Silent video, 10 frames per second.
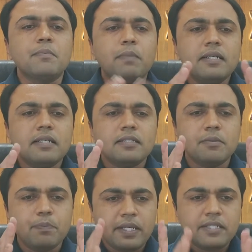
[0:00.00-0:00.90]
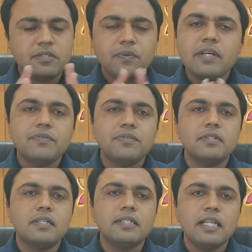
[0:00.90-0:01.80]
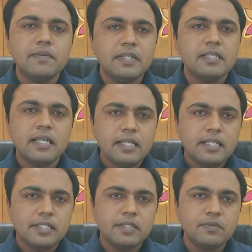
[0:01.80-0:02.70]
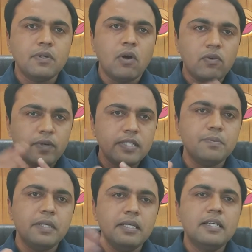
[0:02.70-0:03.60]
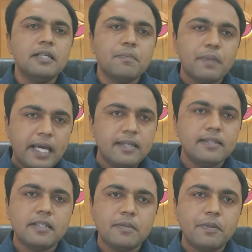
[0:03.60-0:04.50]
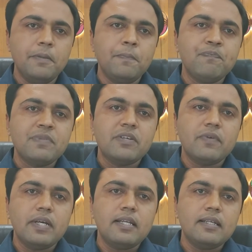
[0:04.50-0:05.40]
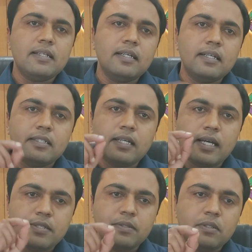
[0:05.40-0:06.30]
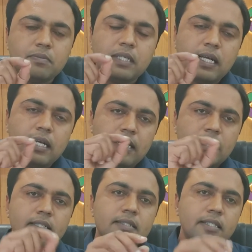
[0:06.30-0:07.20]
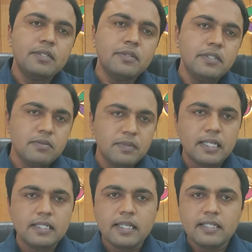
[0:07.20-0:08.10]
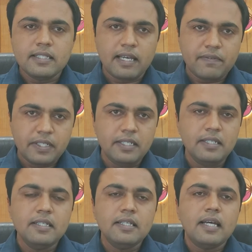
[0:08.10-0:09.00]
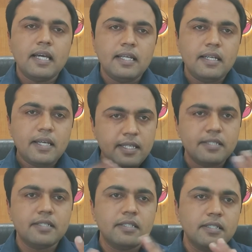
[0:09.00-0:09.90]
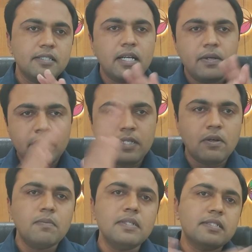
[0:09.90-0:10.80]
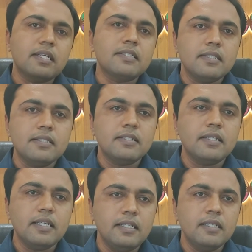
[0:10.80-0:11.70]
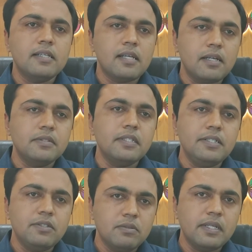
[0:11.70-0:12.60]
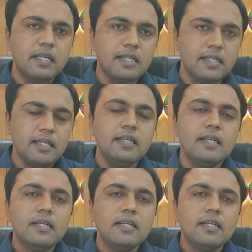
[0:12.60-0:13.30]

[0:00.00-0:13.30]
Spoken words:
But the best way of delivering radiation would always be brachytherapy, where the isotope directly enters into the tumor containing cavity, and hence the surrounding normal structures in and around the tumor area